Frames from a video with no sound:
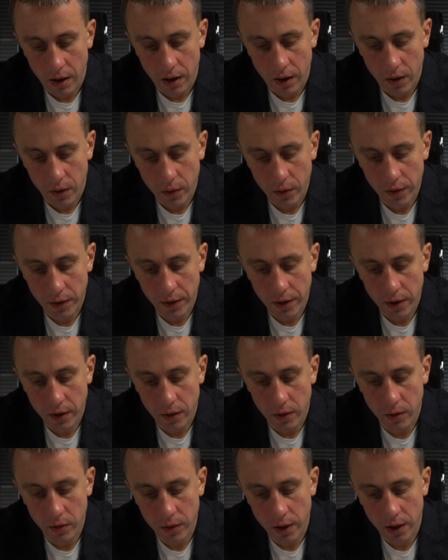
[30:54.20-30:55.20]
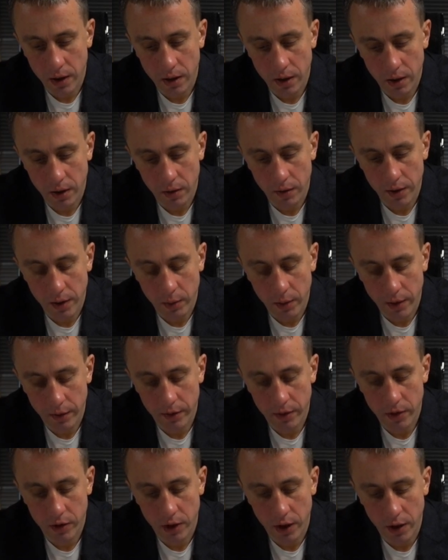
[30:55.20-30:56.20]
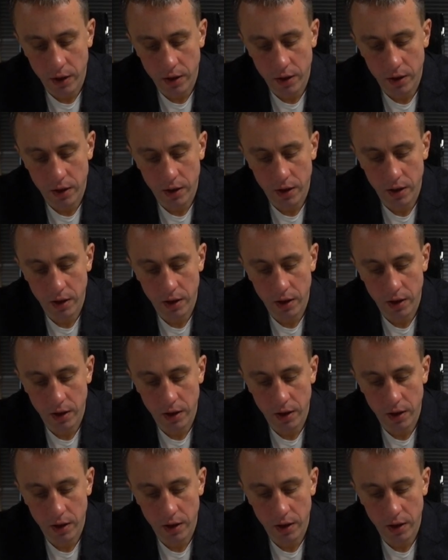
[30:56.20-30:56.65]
Who is the owner of the Waves exchange?